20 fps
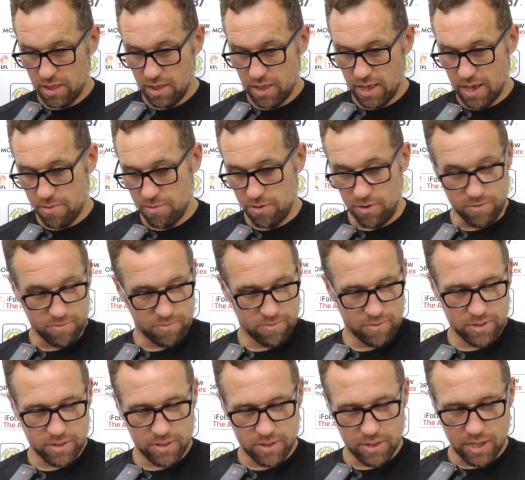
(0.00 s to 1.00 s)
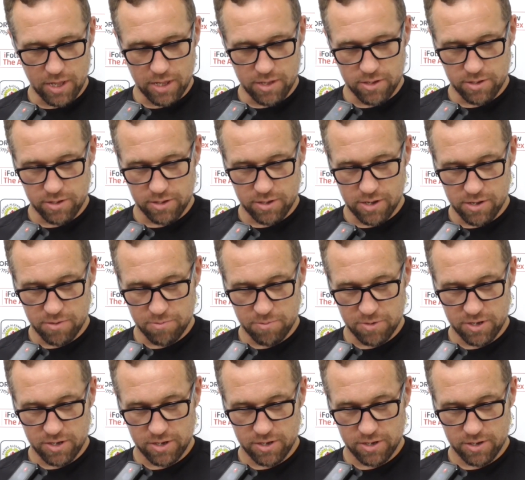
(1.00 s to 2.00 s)
Yeah, well, he's
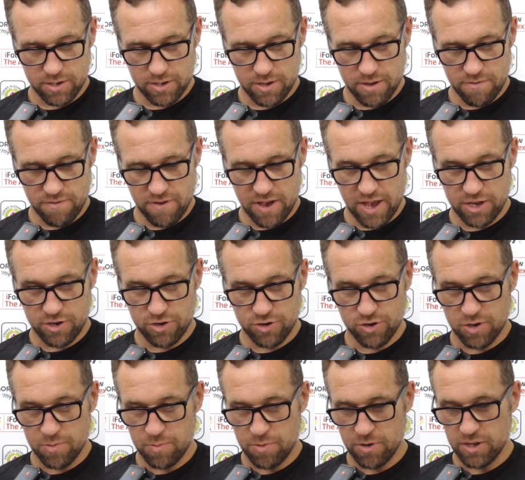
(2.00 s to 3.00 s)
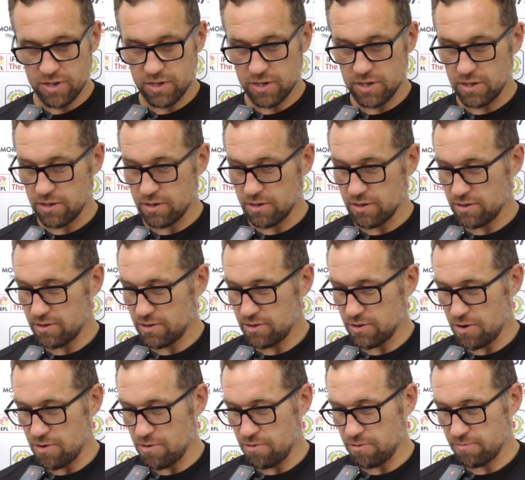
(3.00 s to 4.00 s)
missed a fair chunk of pre-season,
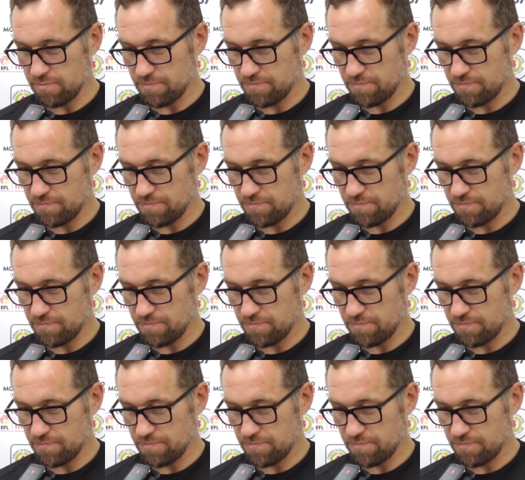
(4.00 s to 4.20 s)
so,